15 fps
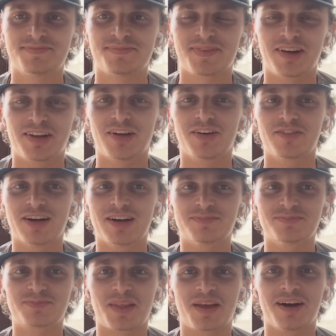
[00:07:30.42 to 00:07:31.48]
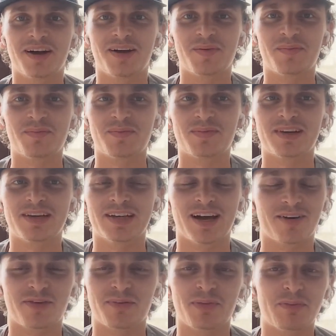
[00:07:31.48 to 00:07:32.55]
I love that.
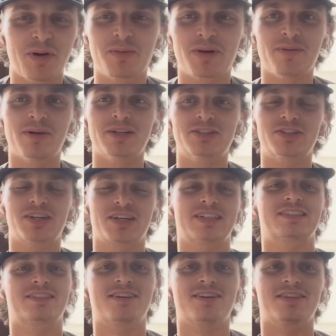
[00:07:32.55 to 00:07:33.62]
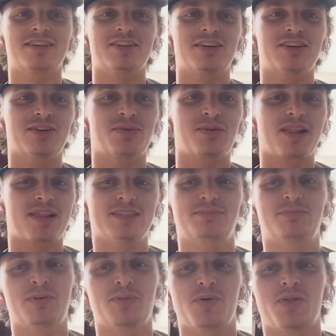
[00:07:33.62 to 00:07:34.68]
Yeah, from the moment I met you, I could tell that you're one of these
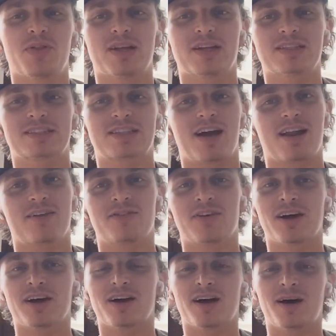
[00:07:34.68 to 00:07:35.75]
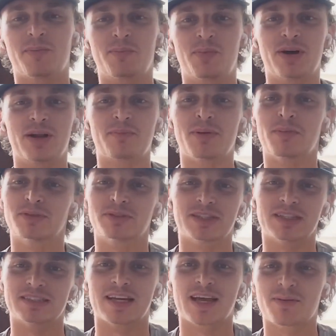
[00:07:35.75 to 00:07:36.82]
people that is kind of a bring people to
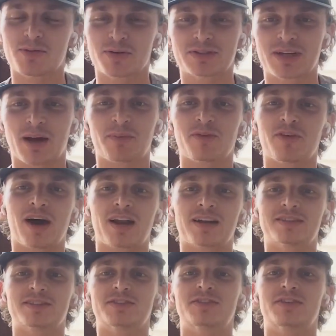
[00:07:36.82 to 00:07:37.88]
the table type of attitude.